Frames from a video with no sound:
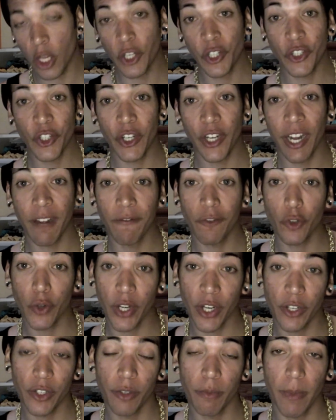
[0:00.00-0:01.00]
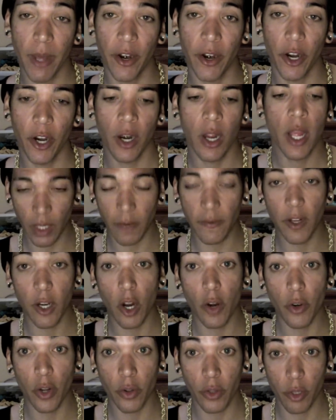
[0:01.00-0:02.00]
Should Have Treated You Better. If you
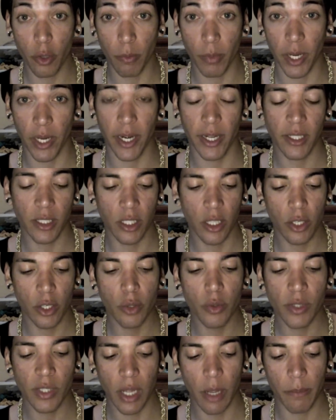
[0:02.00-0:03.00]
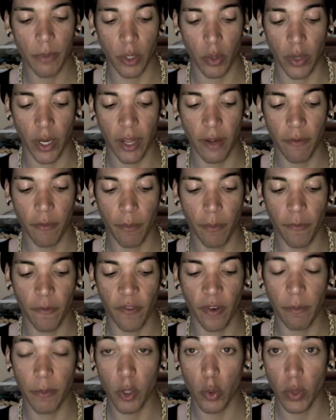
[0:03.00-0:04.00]
don't know uBeat, it's the new subunit
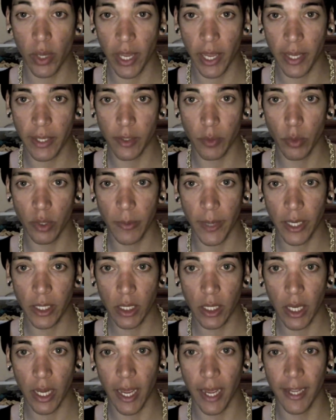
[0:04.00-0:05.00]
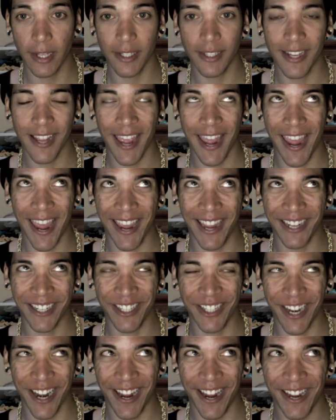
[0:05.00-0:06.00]
from UKISS, which basically has
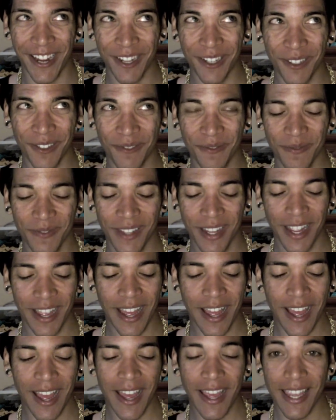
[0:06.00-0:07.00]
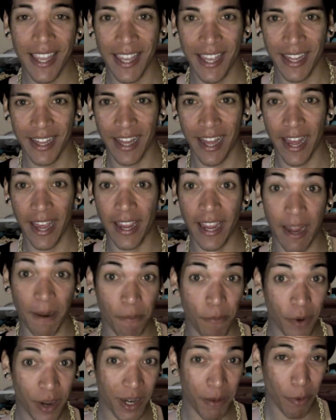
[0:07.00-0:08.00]
AJ, Eli, and
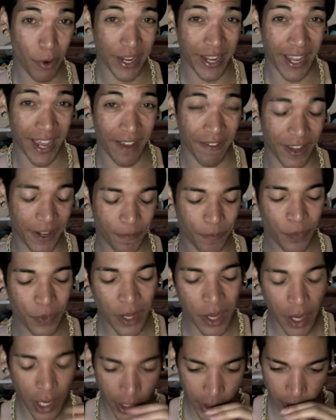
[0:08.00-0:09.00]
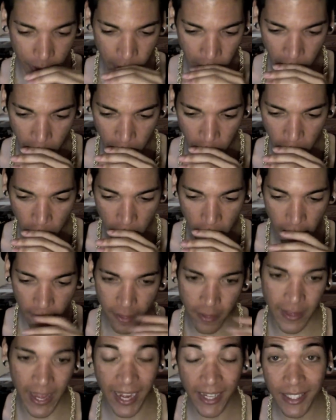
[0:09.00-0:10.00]
Pretty Boy Kevin. So
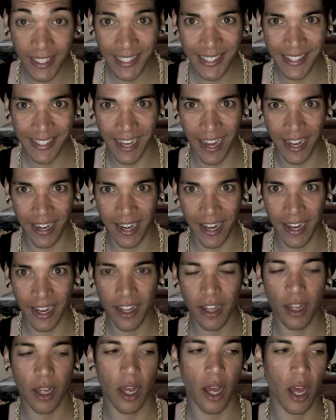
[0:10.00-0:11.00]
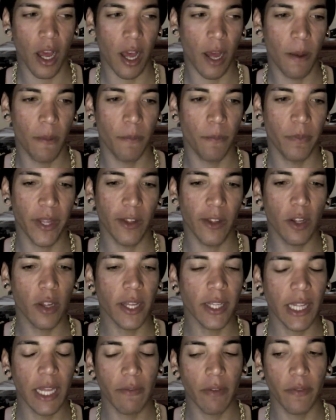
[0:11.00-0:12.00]
that's exciting. They look
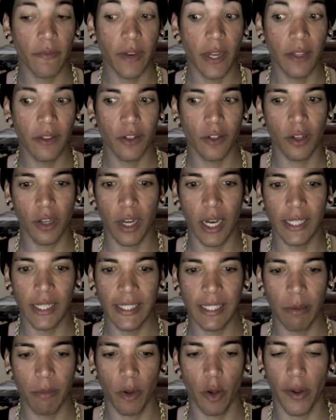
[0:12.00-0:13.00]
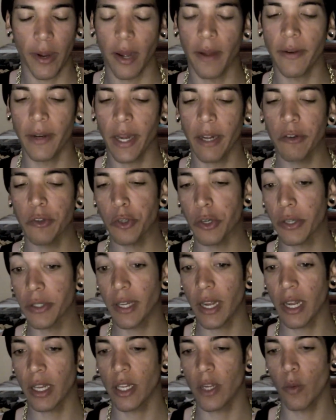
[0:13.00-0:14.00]
like they have a fun little concept going on. Not sure
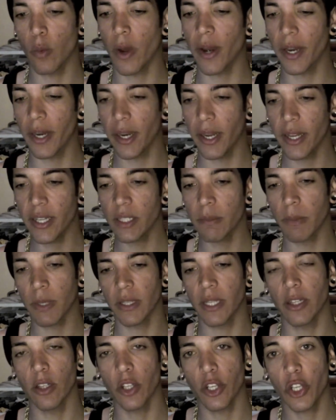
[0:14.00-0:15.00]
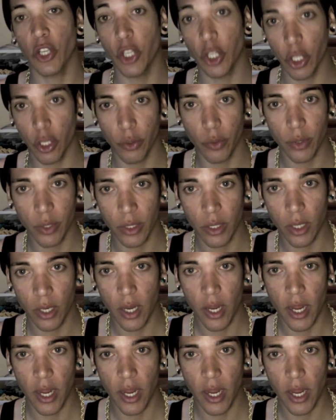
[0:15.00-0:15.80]
exactly what it is, but they look cute.